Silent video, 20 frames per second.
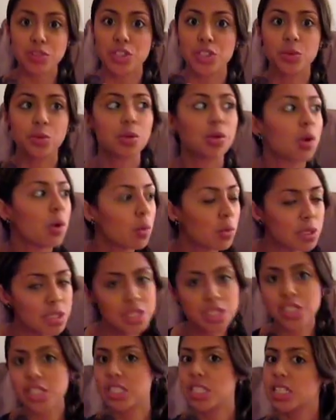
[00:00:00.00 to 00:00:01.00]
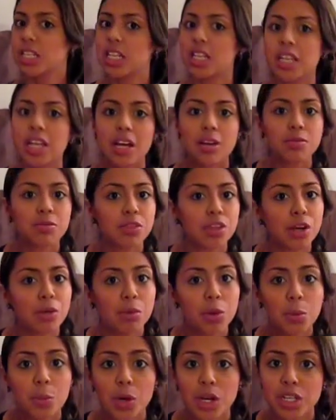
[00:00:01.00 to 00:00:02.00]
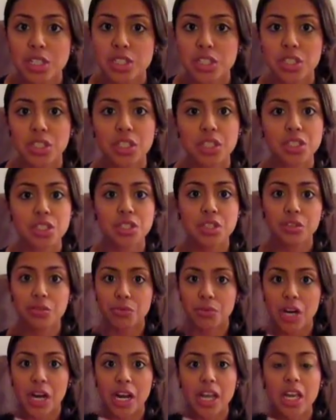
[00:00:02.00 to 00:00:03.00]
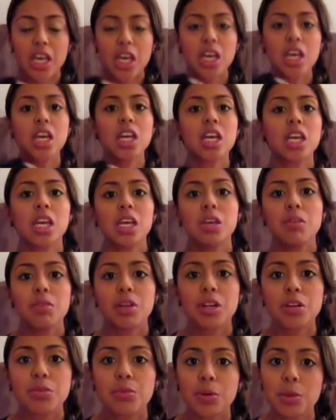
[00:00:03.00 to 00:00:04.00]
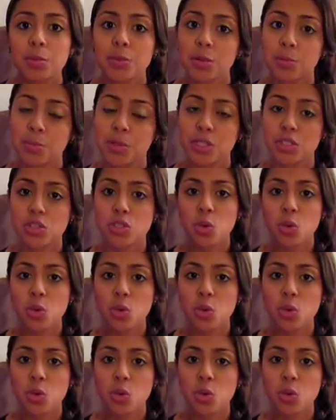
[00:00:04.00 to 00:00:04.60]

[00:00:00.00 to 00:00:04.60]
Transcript: She would always look to the left, never wanted to look to the right, even if we would put